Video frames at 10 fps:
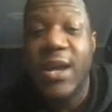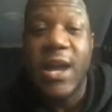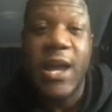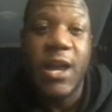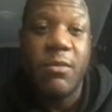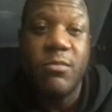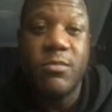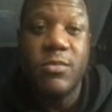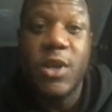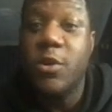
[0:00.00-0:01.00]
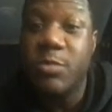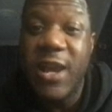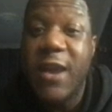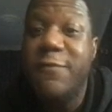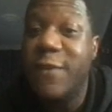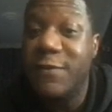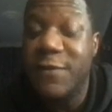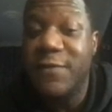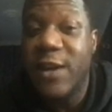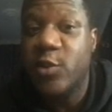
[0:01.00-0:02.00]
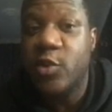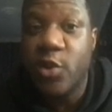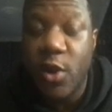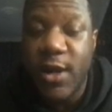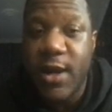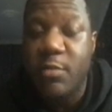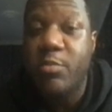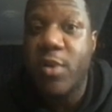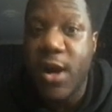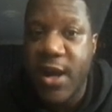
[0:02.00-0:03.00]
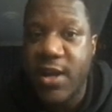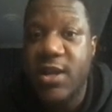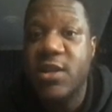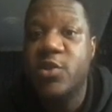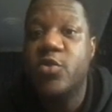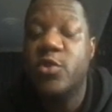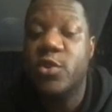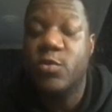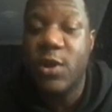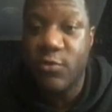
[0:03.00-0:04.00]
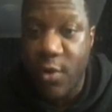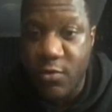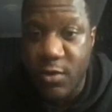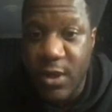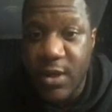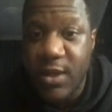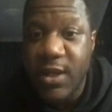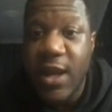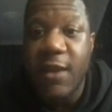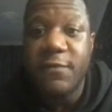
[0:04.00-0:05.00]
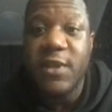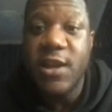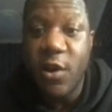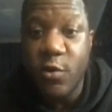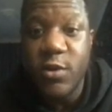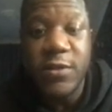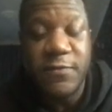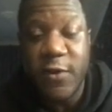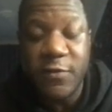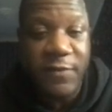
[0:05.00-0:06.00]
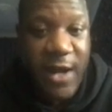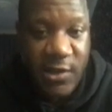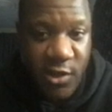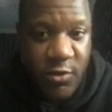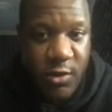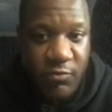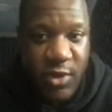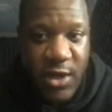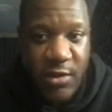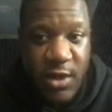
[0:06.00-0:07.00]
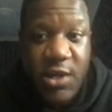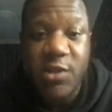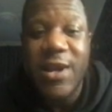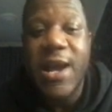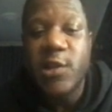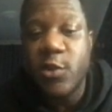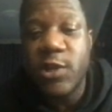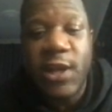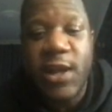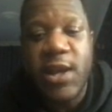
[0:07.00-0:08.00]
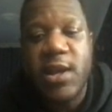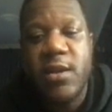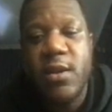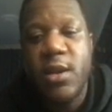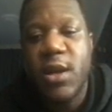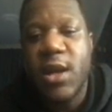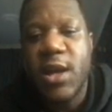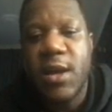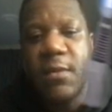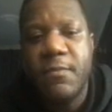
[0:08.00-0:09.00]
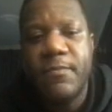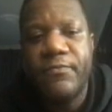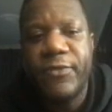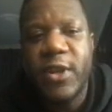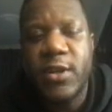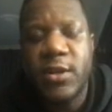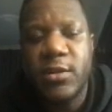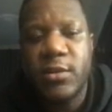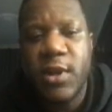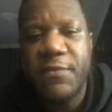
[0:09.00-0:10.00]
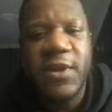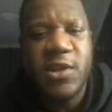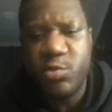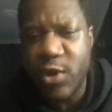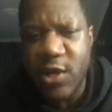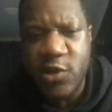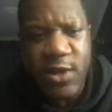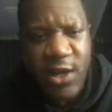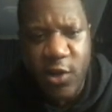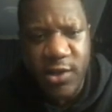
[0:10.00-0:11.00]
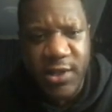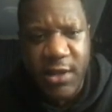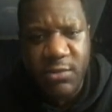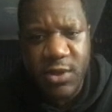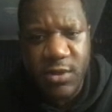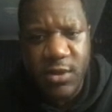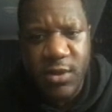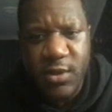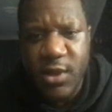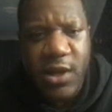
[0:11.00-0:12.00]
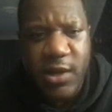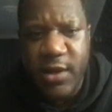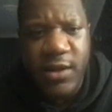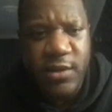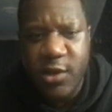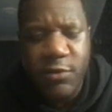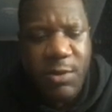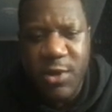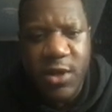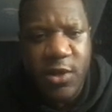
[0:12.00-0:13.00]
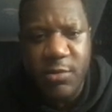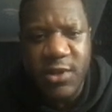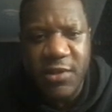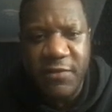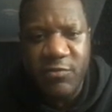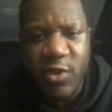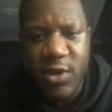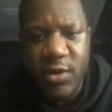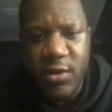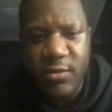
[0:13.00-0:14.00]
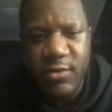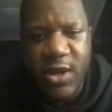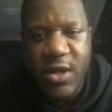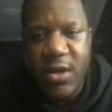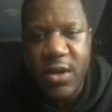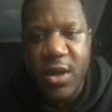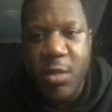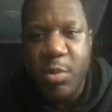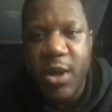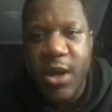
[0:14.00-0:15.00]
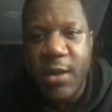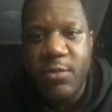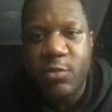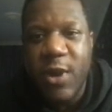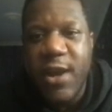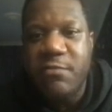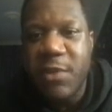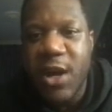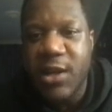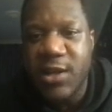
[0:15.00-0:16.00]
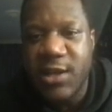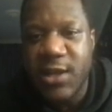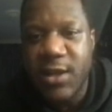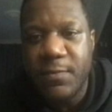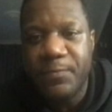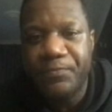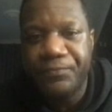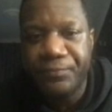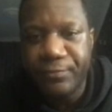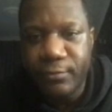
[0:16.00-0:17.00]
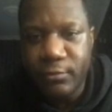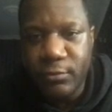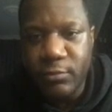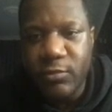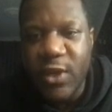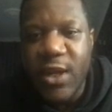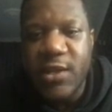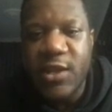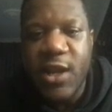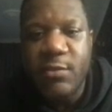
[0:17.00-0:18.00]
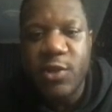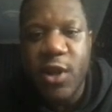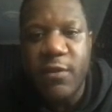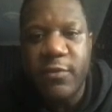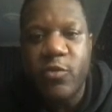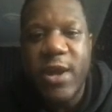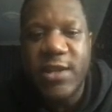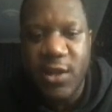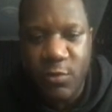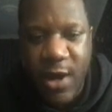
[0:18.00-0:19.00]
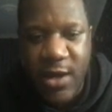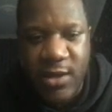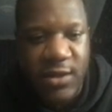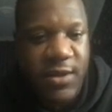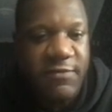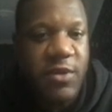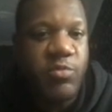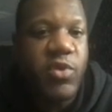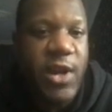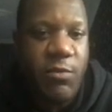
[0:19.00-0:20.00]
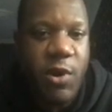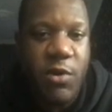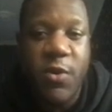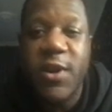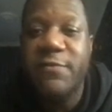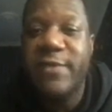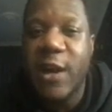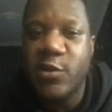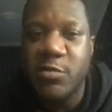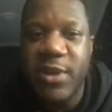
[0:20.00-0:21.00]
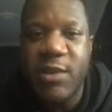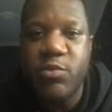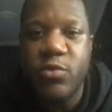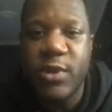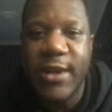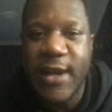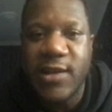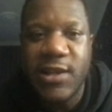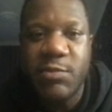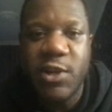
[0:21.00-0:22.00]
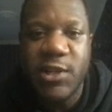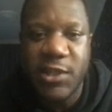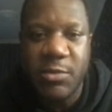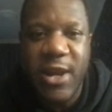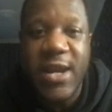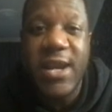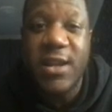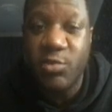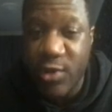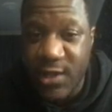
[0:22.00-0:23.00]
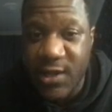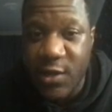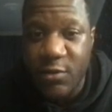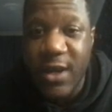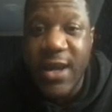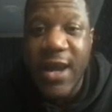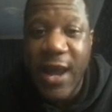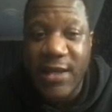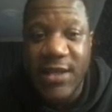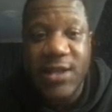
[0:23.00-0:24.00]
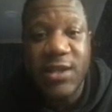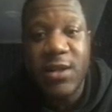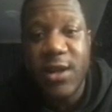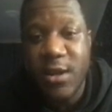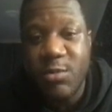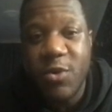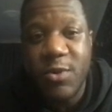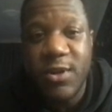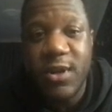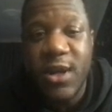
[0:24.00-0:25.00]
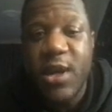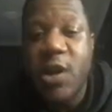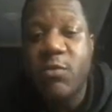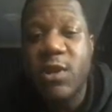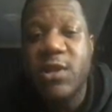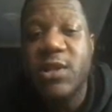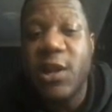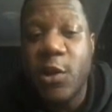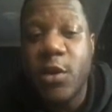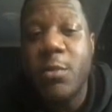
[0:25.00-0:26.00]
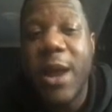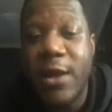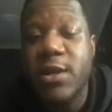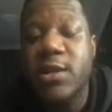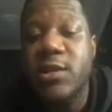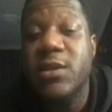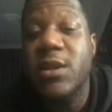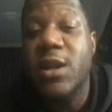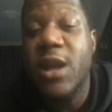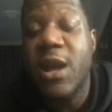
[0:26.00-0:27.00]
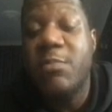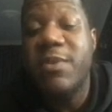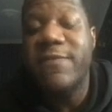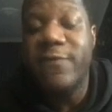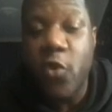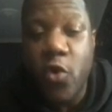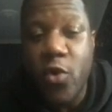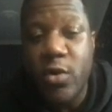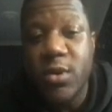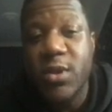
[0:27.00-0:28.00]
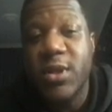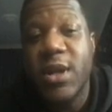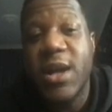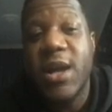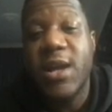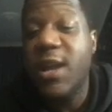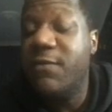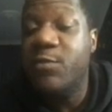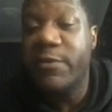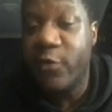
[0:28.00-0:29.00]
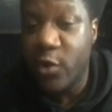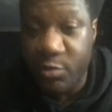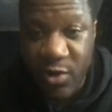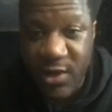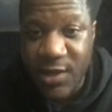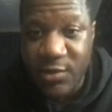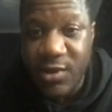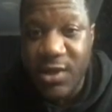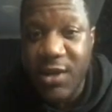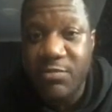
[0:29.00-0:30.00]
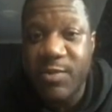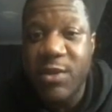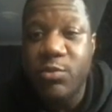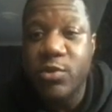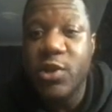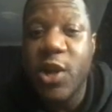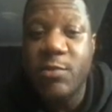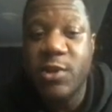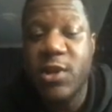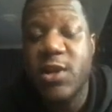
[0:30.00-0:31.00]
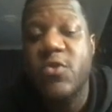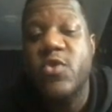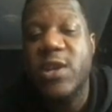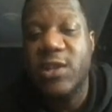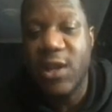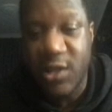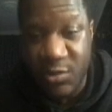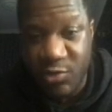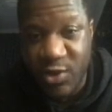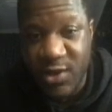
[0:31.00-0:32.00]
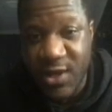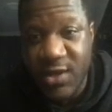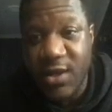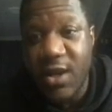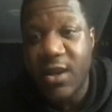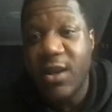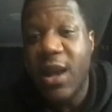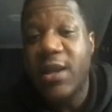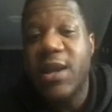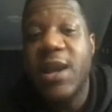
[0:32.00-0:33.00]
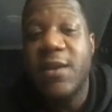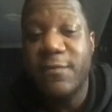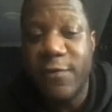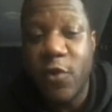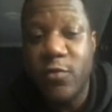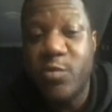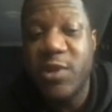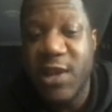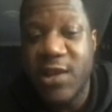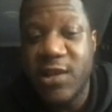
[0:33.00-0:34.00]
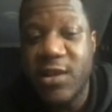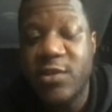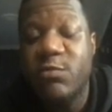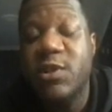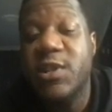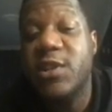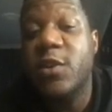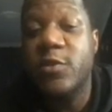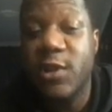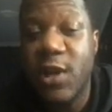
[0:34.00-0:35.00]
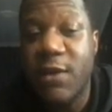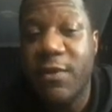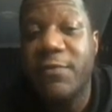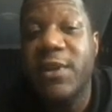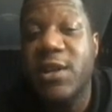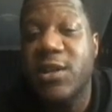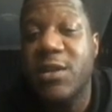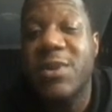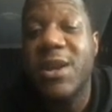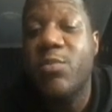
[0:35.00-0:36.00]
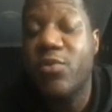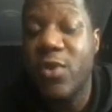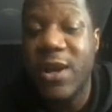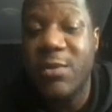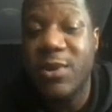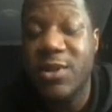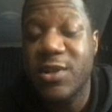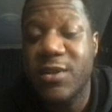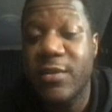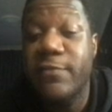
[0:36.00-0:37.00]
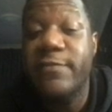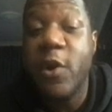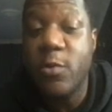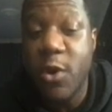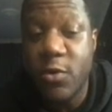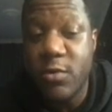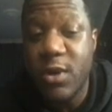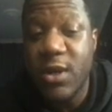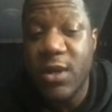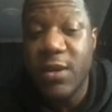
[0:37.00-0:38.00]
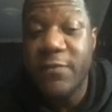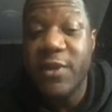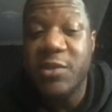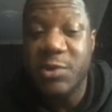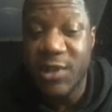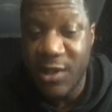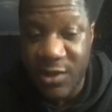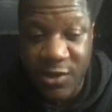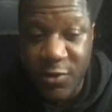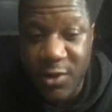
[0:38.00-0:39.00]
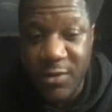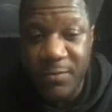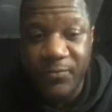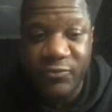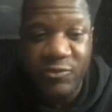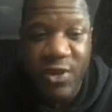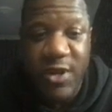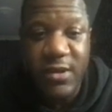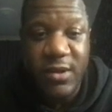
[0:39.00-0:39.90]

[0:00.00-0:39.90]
Um, there could a $50,000 buy into SquidGrow if the holders vote for that token, right? So it has utility. Um, I think it's a pretty unique concept. Uh, correct me in the comments if I'm wrong, right? But um, the way they've marketed it in terms of raising awareness, they've done pretty well. Only a thousand people can actually participate in the pre-sale as it is at the moment. Now, I wanted to tell you about this uh, before uh, even before the pre-sale, just to give people time to kind of research this project and get involved potentially. Because once this goes live, I think there's going to be pretty much FOMO for this particular token, right?